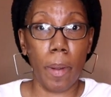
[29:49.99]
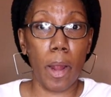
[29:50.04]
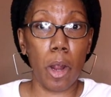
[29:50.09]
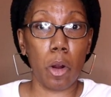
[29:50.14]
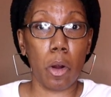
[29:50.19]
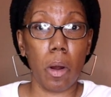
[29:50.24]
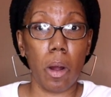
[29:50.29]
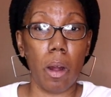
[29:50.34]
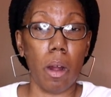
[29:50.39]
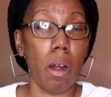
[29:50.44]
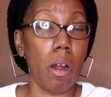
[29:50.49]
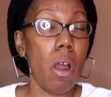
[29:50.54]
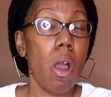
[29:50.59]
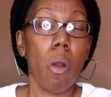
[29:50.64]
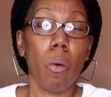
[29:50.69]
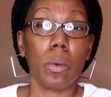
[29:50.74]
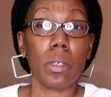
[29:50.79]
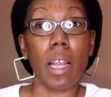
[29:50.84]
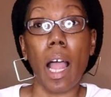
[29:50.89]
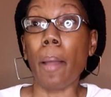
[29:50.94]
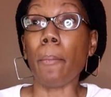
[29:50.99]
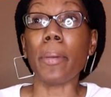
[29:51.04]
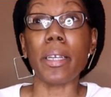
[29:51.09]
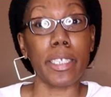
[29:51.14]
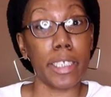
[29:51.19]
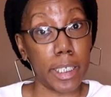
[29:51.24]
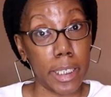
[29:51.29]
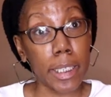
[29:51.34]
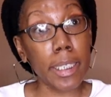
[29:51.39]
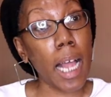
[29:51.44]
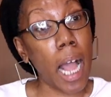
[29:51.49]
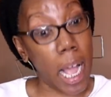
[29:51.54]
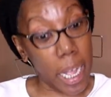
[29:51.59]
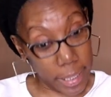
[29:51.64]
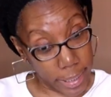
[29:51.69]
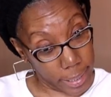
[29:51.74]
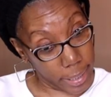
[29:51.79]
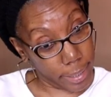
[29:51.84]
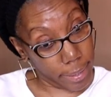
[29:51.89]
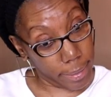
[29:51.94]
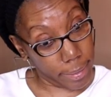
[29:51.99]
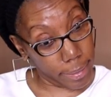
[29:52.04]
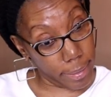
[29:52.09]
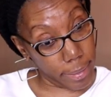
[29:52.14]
Baricor was like, but she's not.